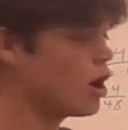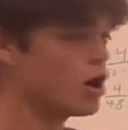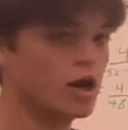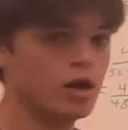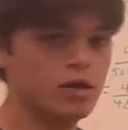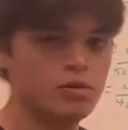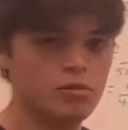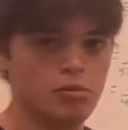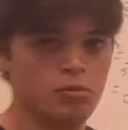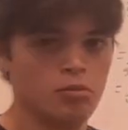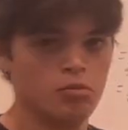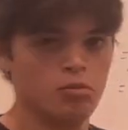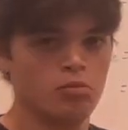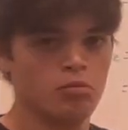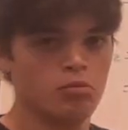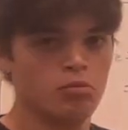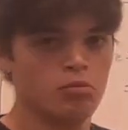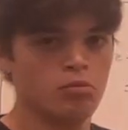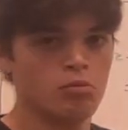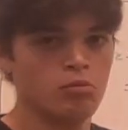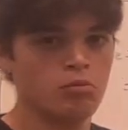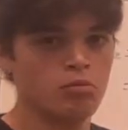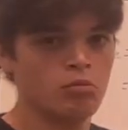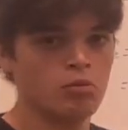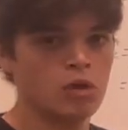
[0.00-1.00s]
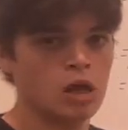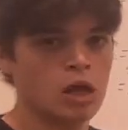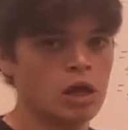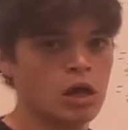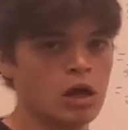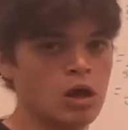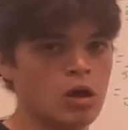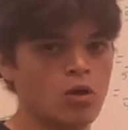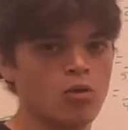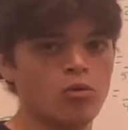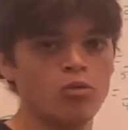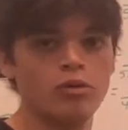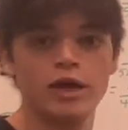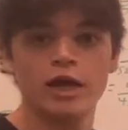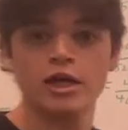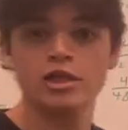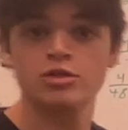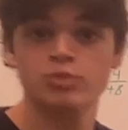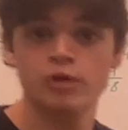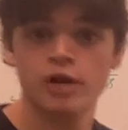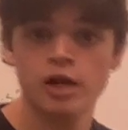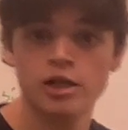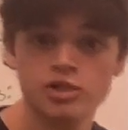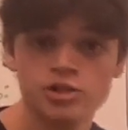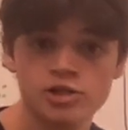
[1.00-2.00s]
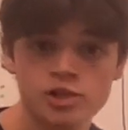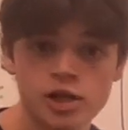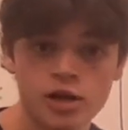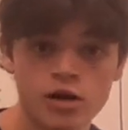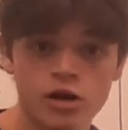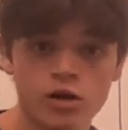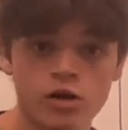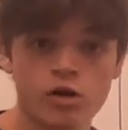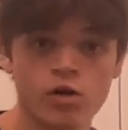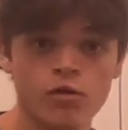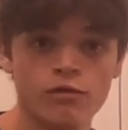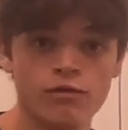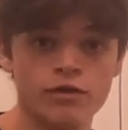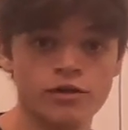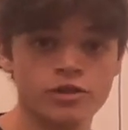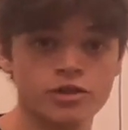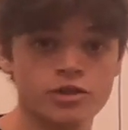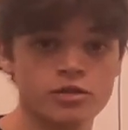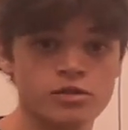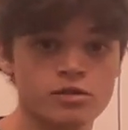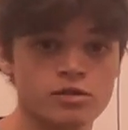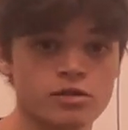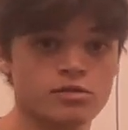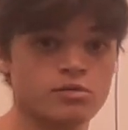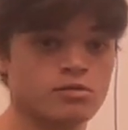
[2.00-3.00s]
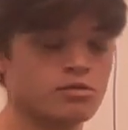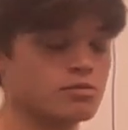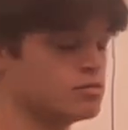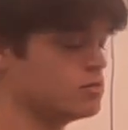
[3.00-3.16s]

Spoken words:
right, we exponentiate our coefficients.